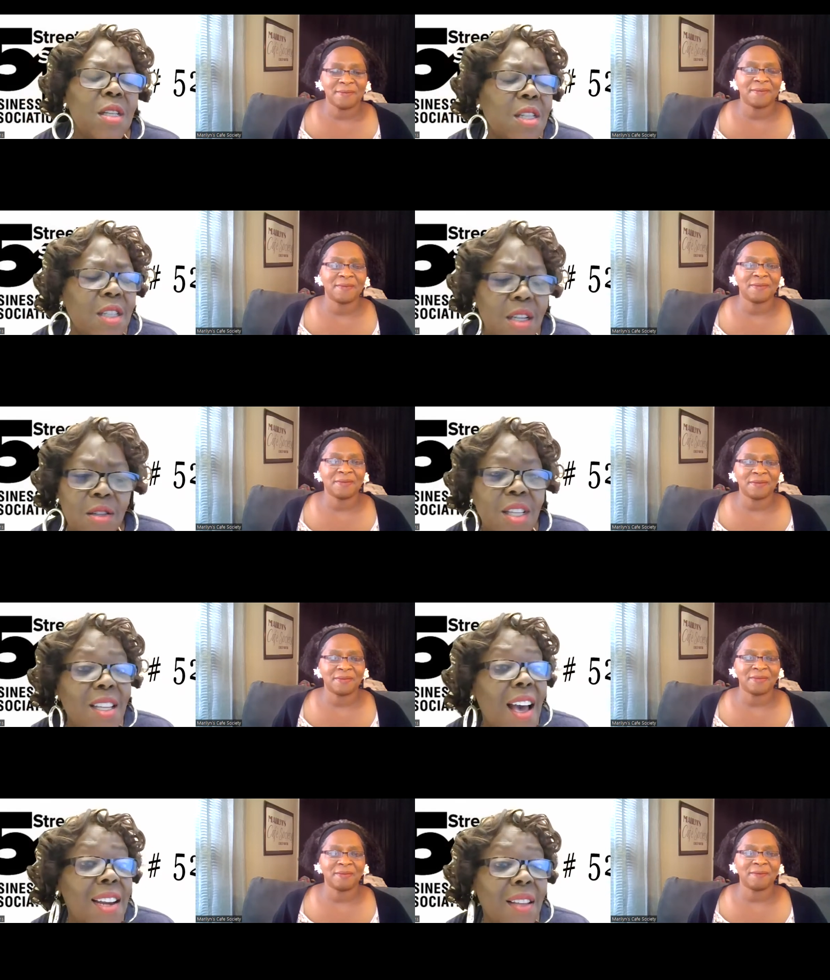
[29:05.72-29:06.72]
Speaker 1: the skills that
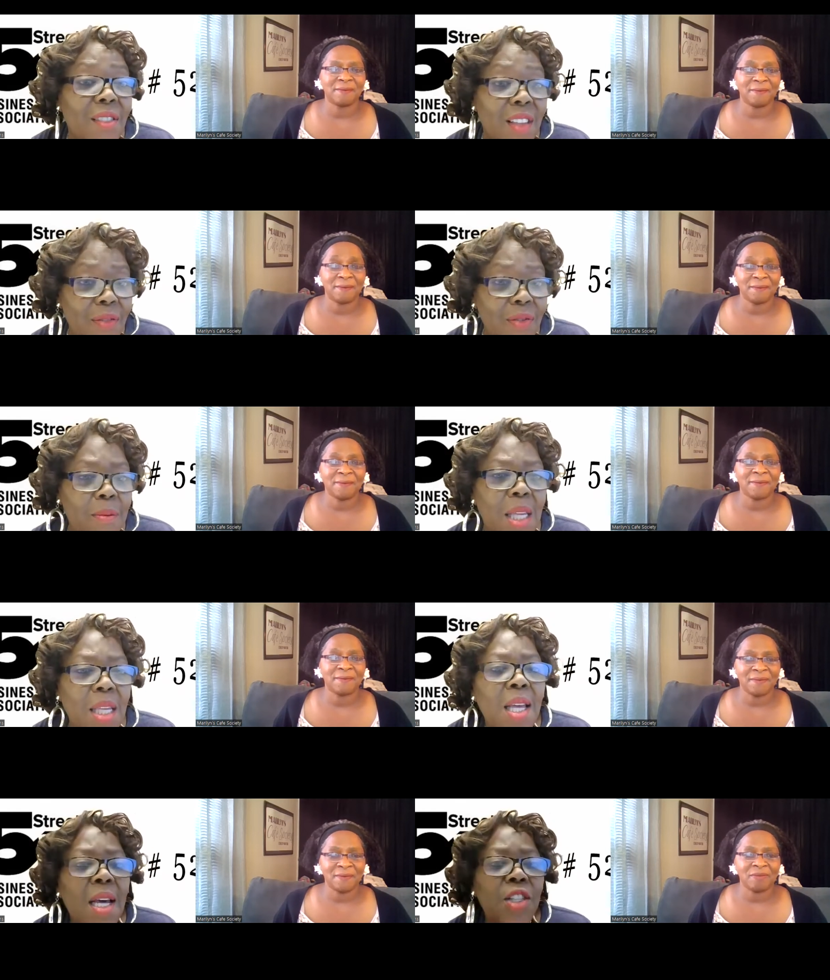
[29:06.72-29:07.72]
God had given
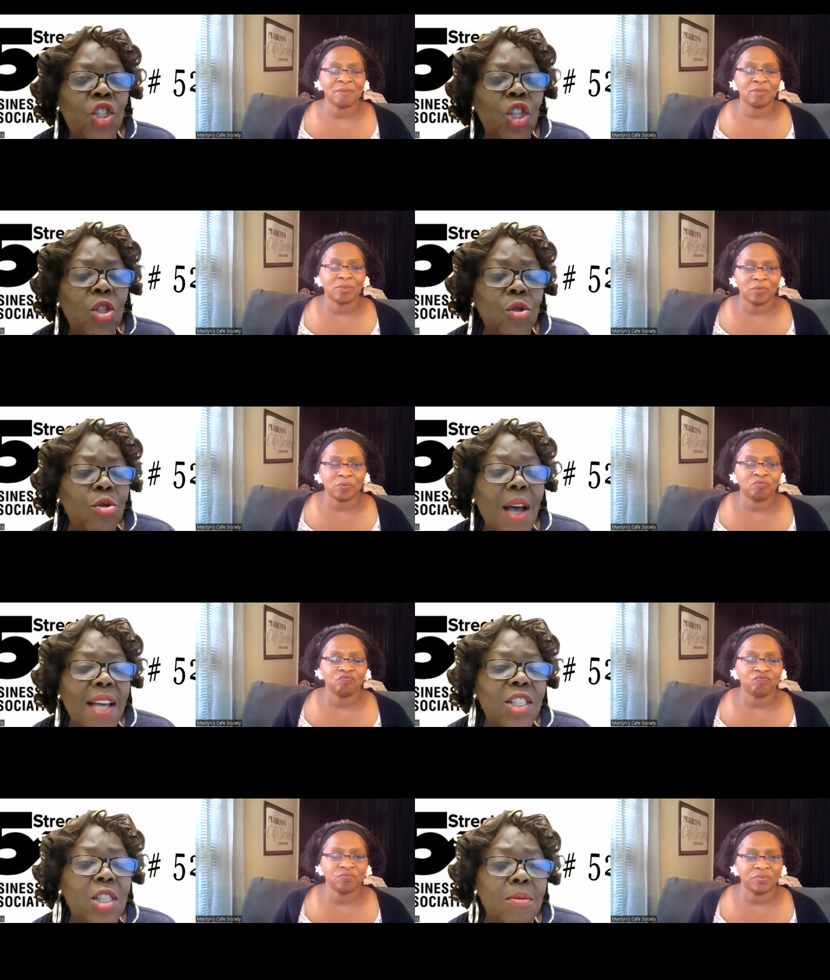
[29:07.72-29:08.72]
me to
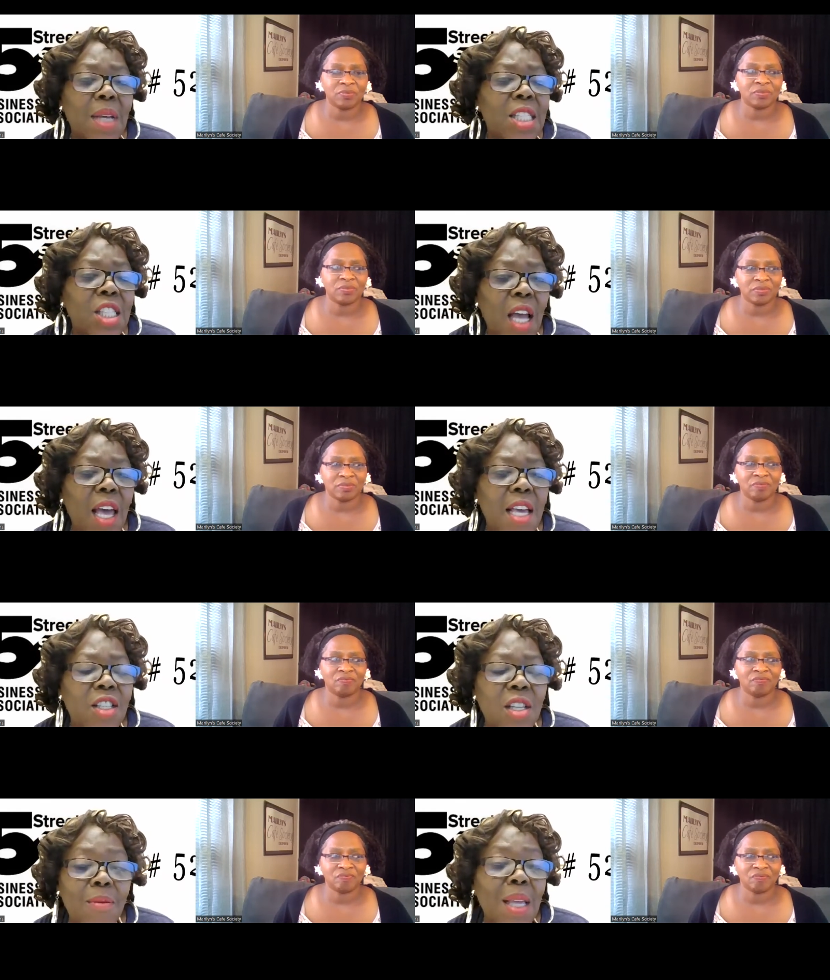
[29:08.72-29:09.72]
try to make
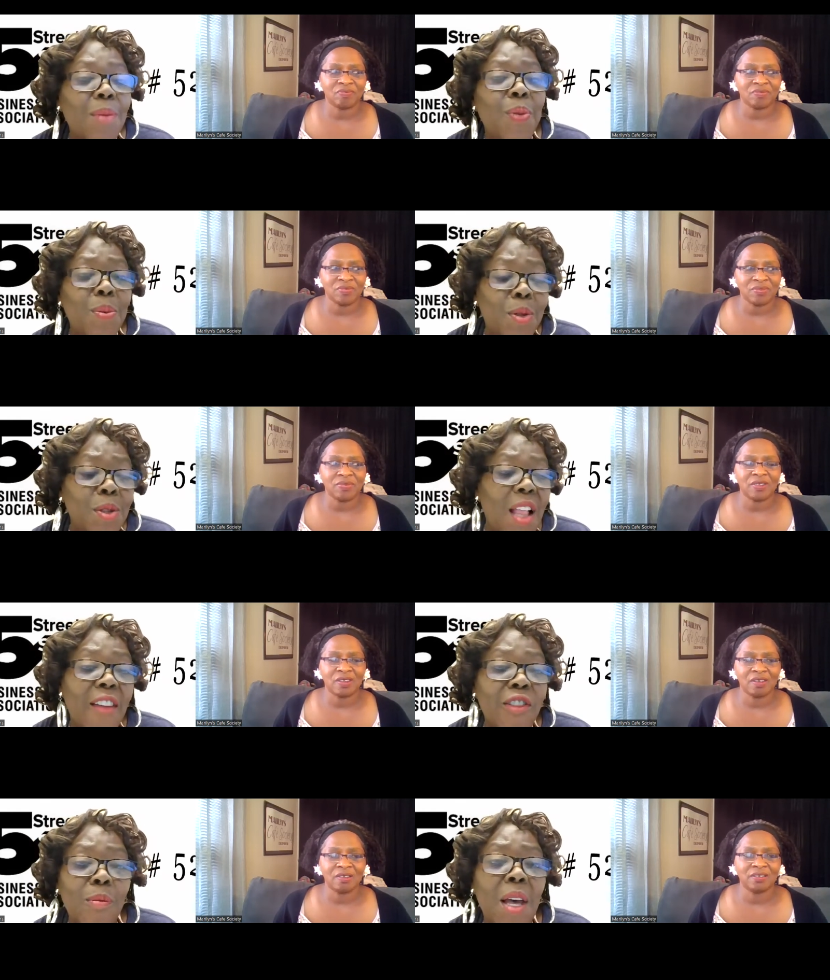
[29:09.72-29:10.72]
change and make people's
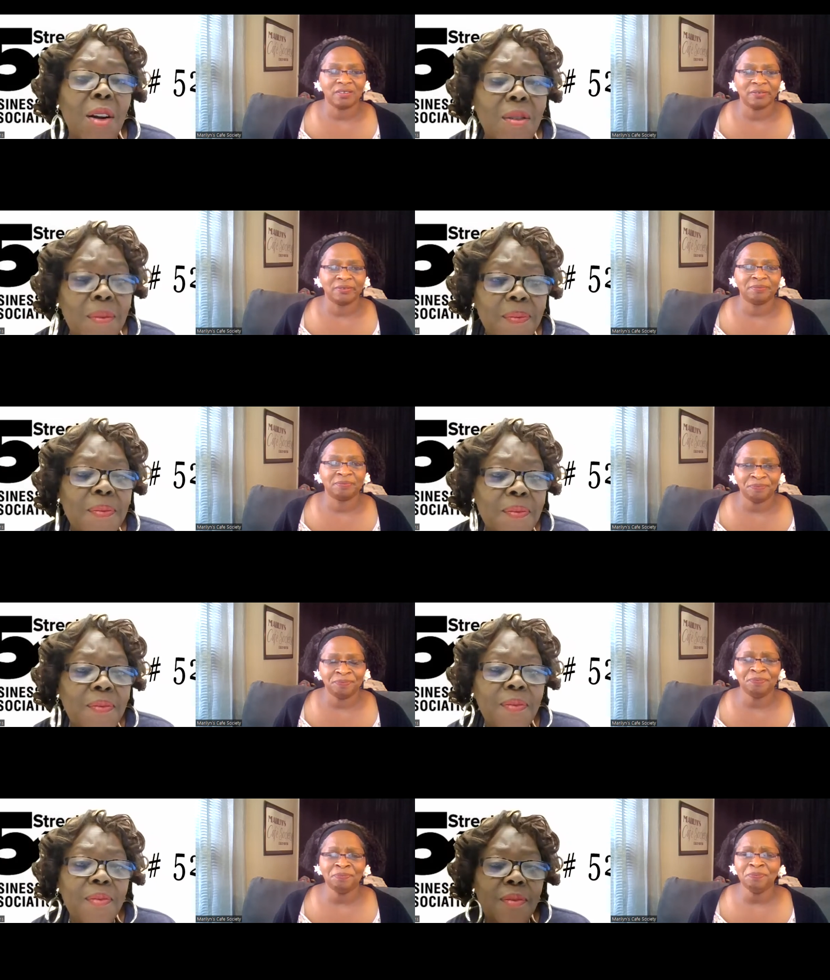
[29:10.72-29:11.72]
lives better.
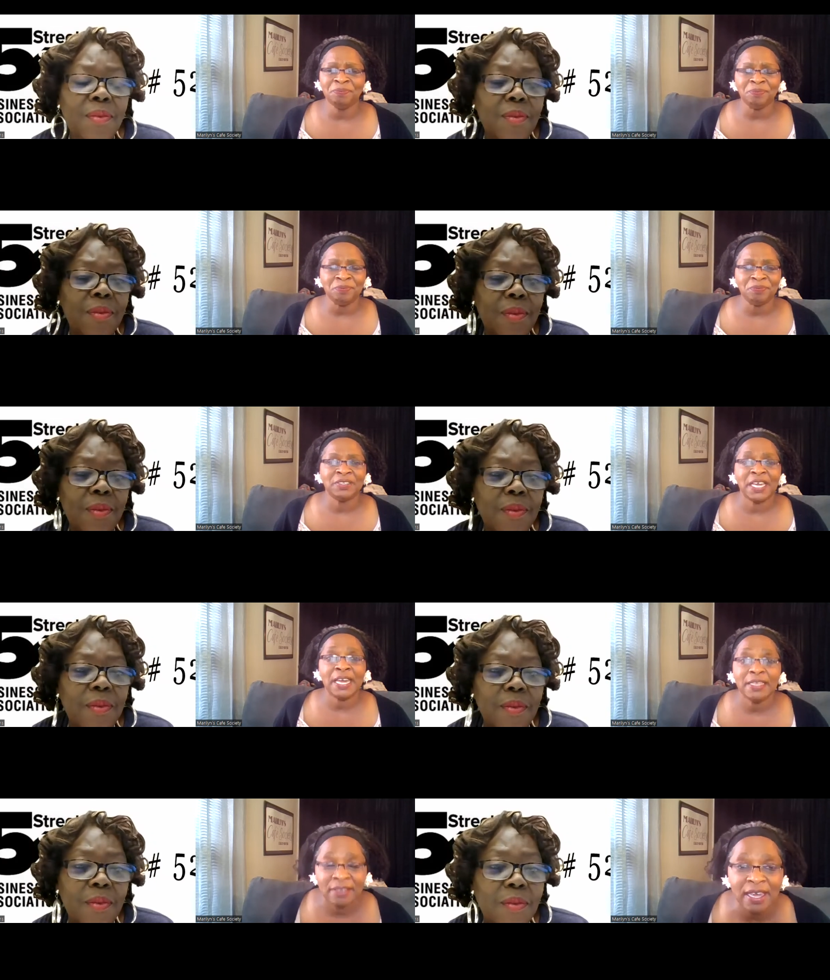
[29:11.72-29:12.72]
Speaker 2: Mm,
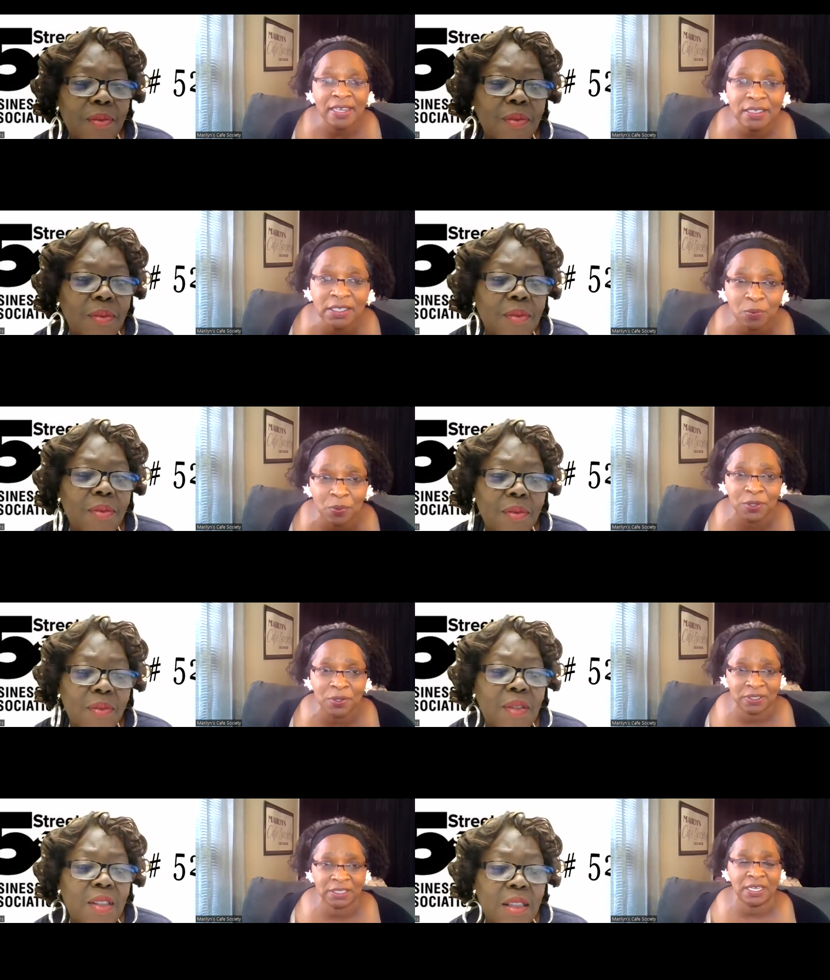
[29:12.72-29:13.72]
that that is a
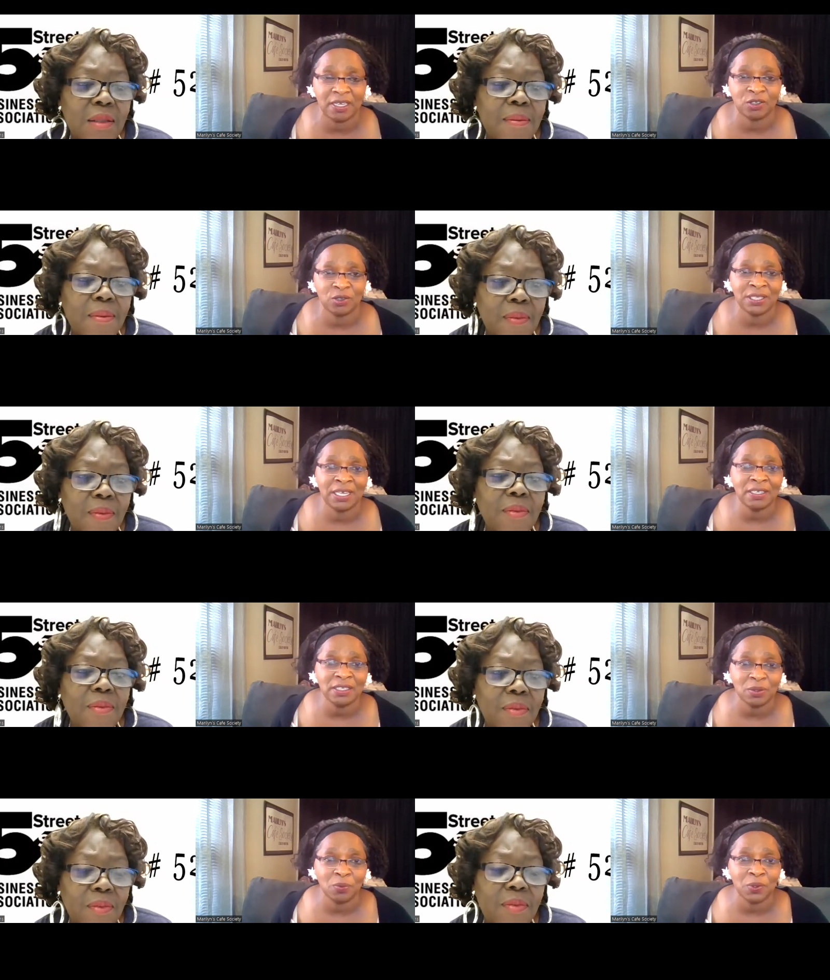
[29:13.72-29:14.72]
word, Sandra. That
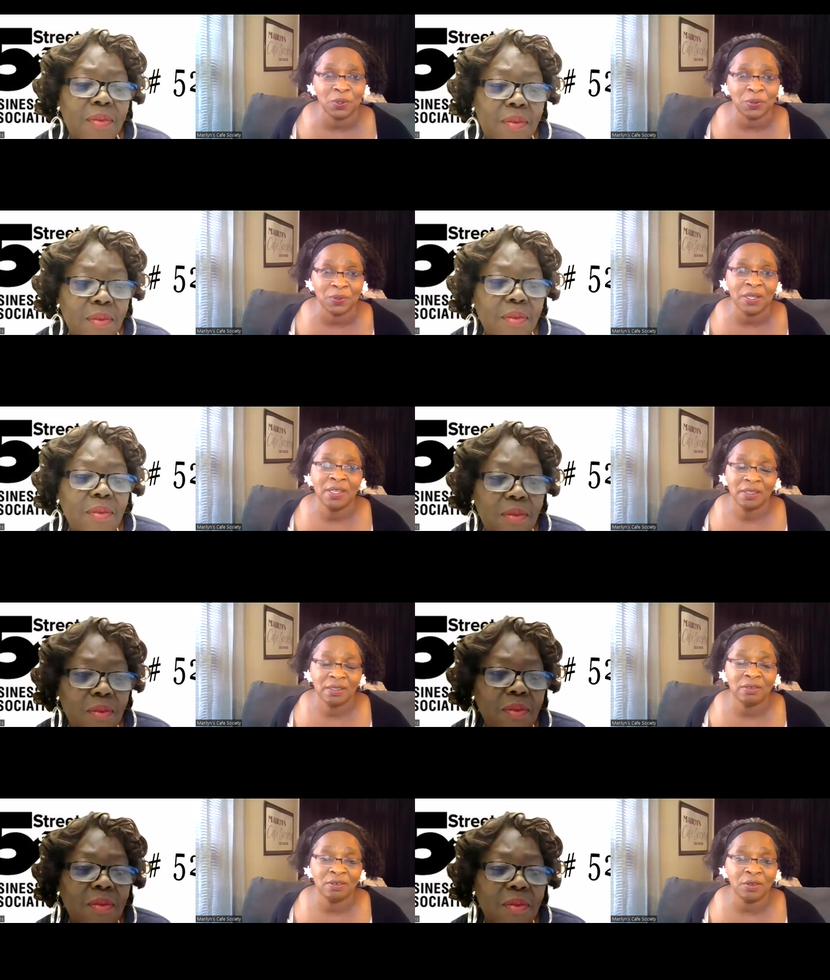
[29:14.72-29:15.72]
is a word,
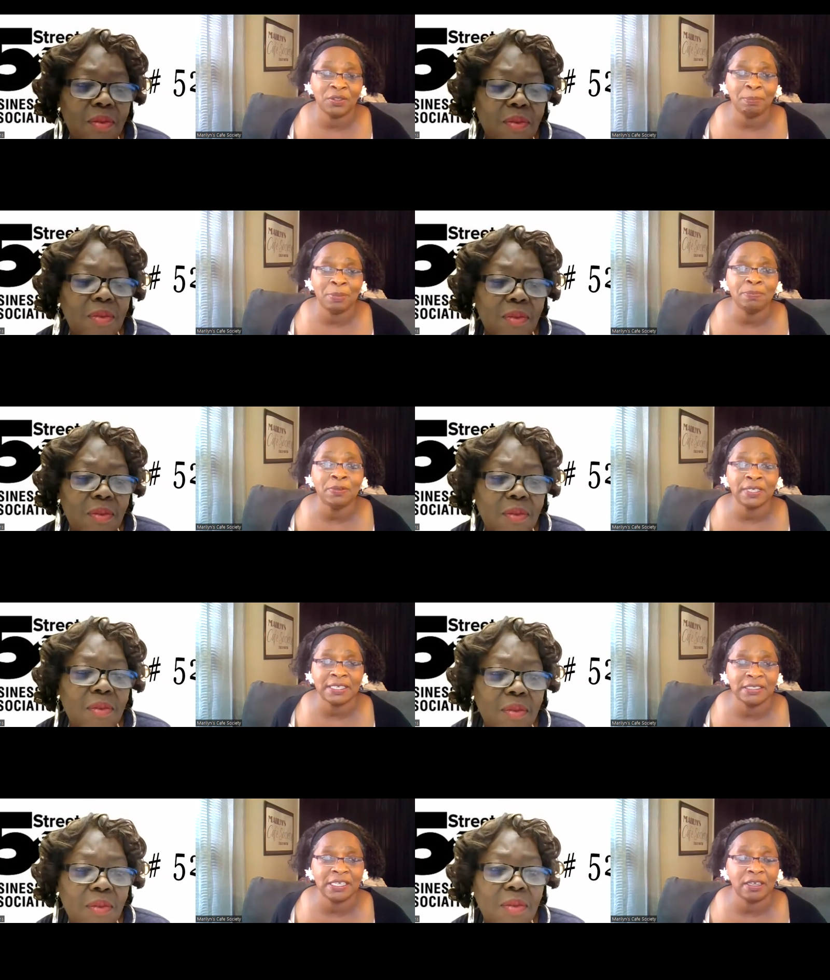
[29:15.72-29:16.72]
you know, that people
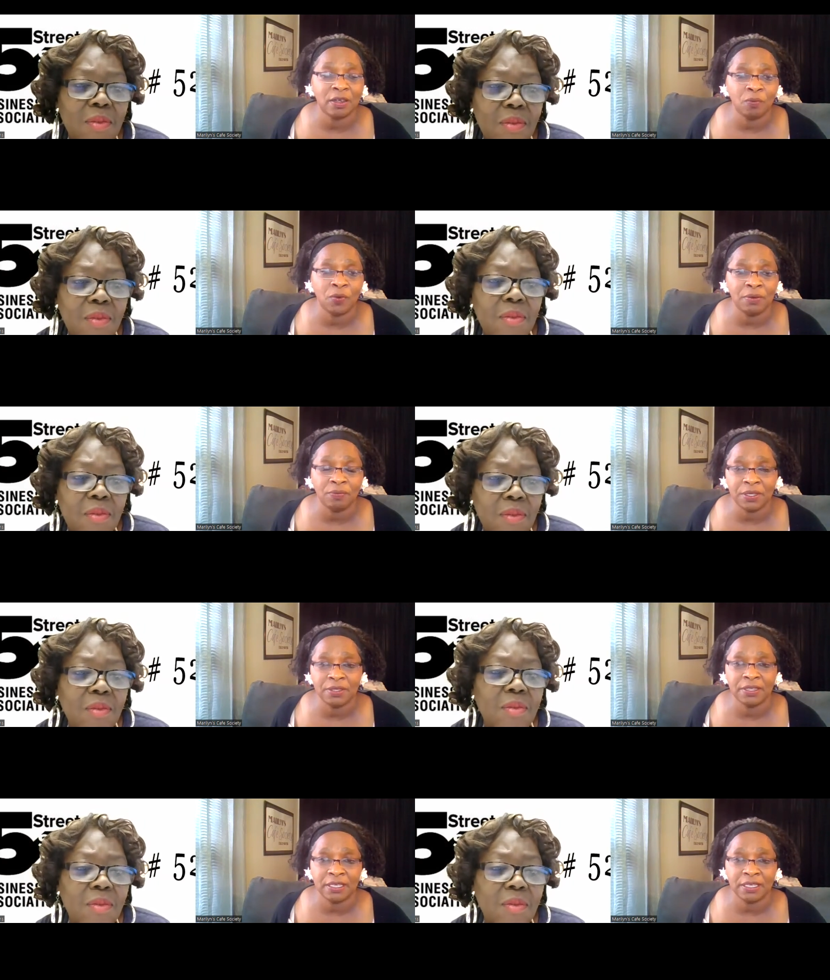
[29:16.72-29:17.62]
can take and run with